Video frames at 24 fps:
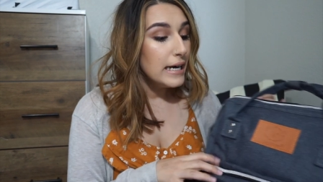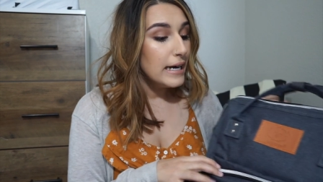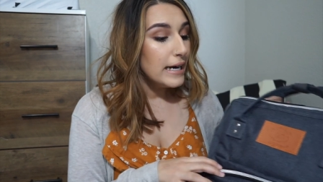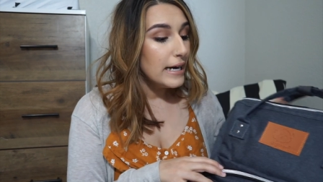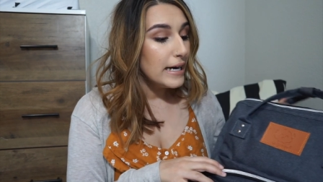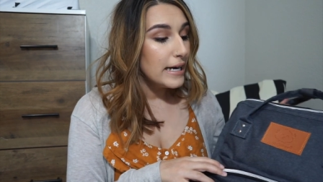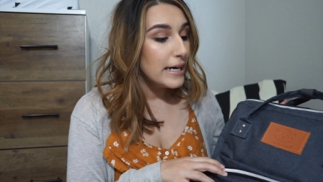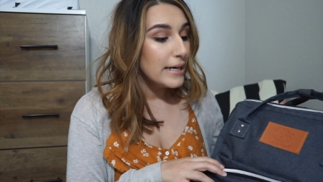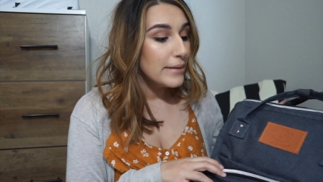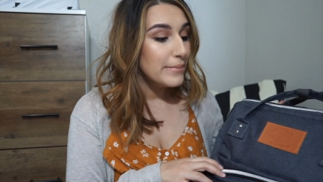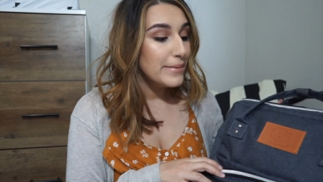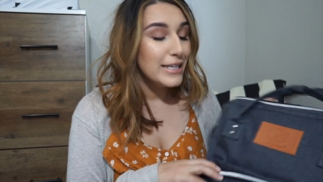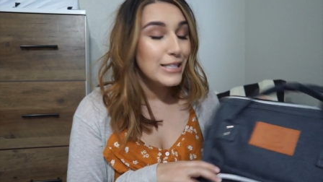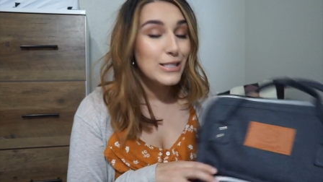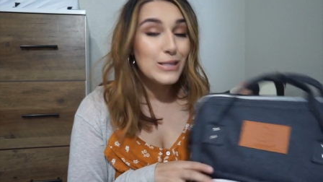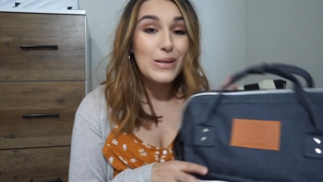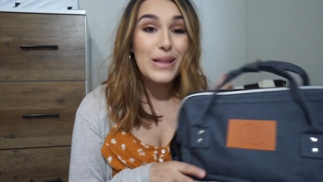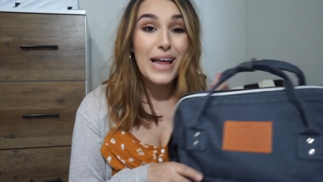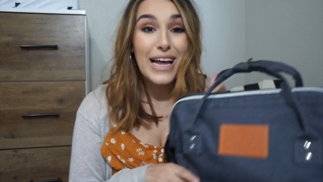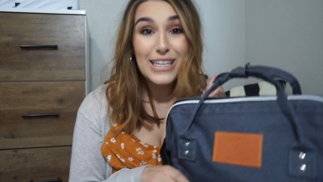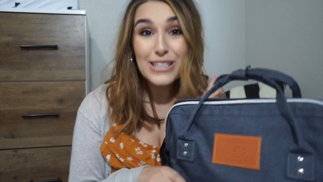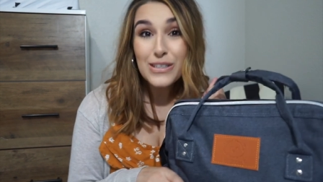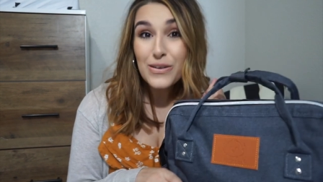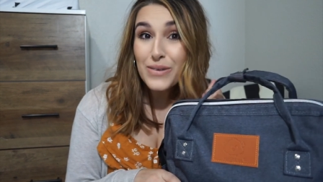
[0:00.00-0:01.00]
Um, and so
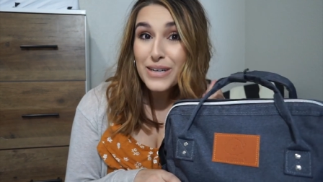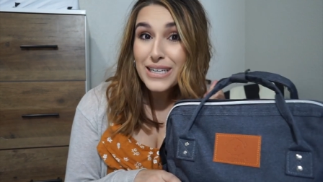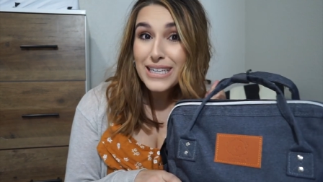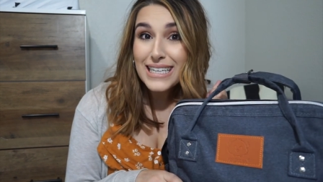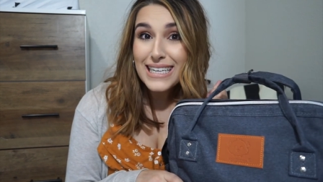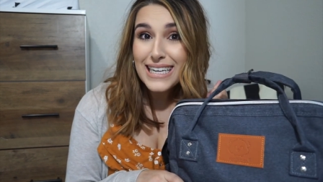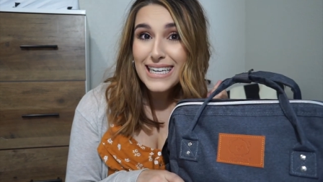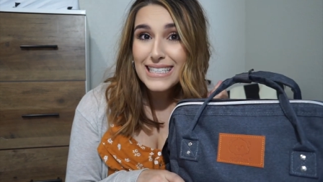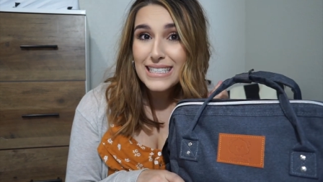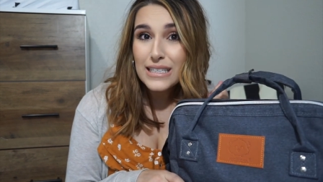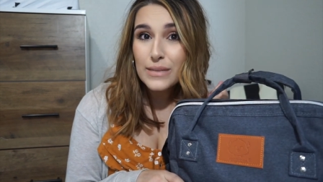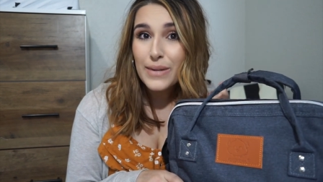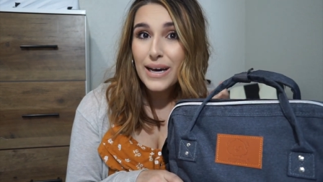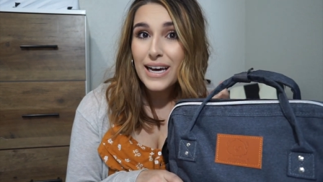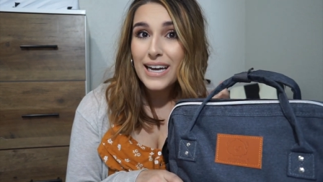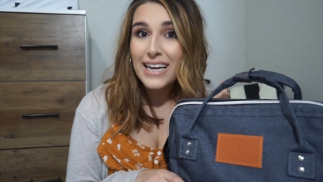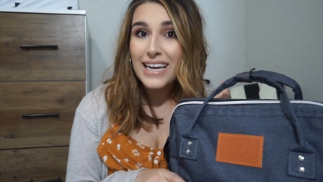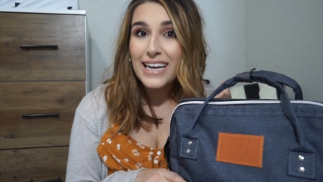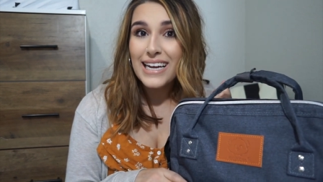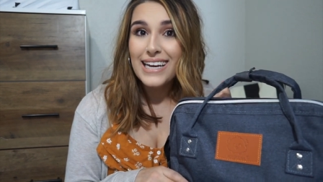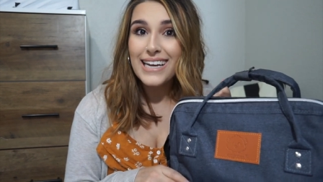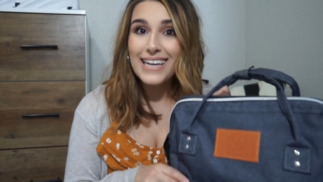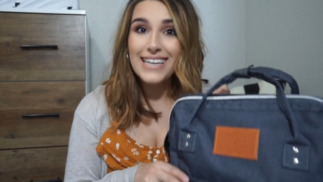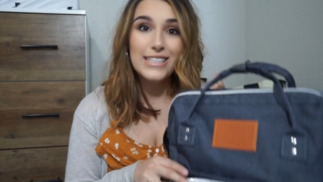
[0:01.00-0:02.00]
that's really nice about
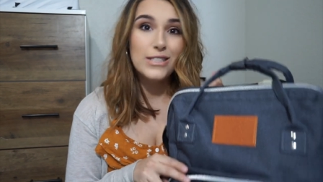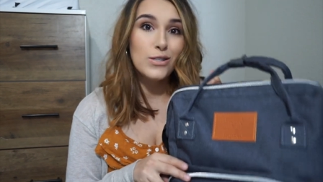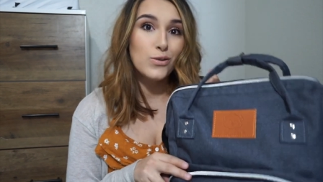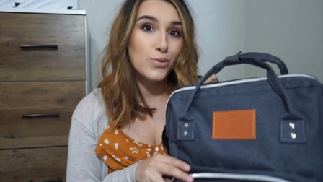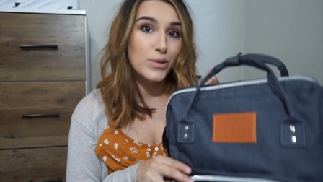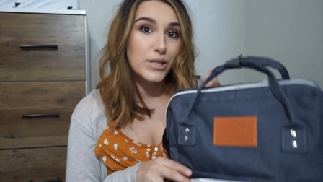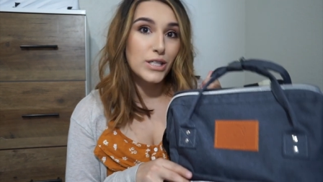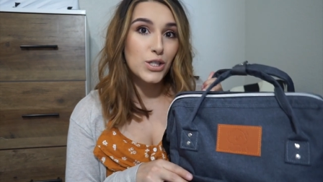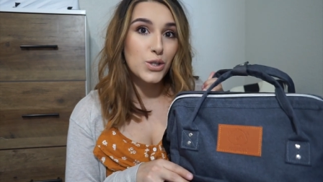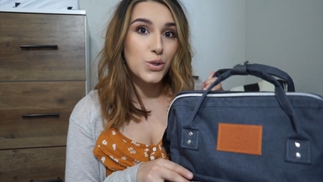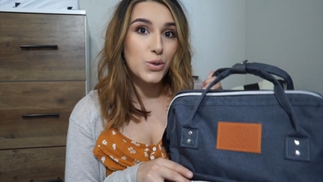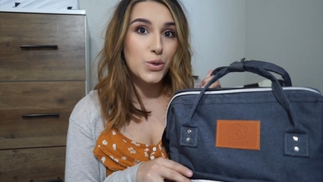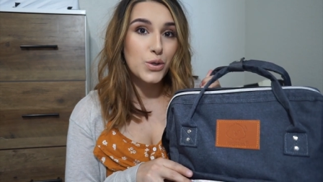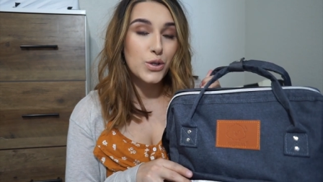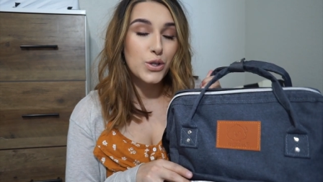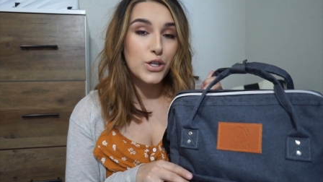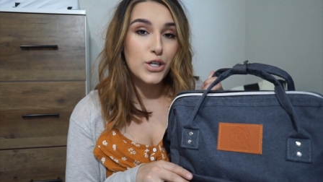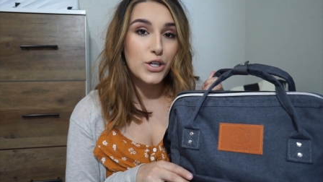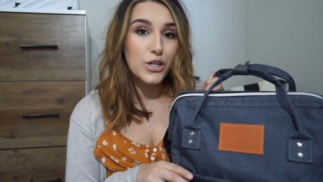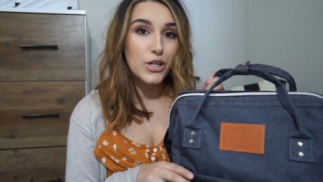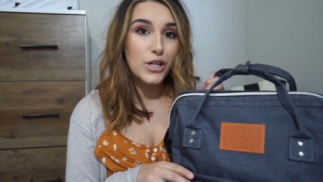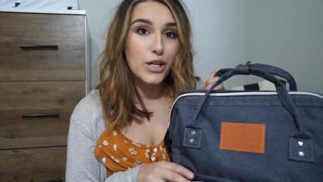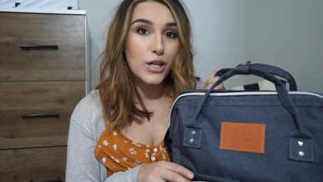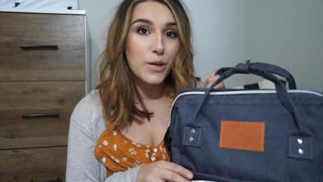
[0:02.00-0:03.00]
it. It's a really cool
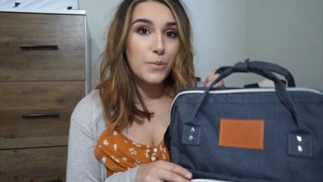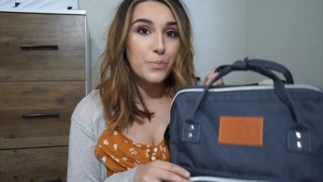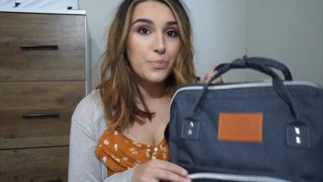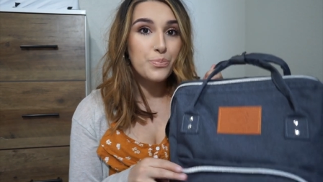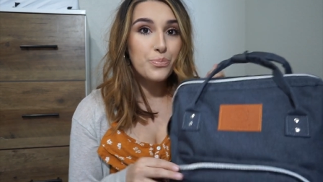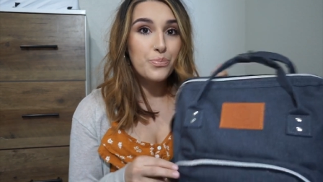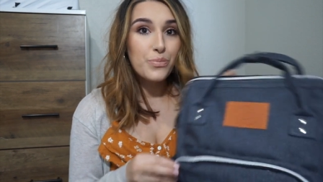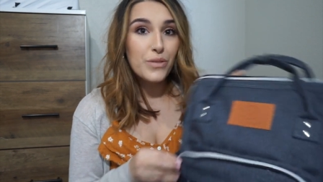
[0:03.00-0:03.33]
little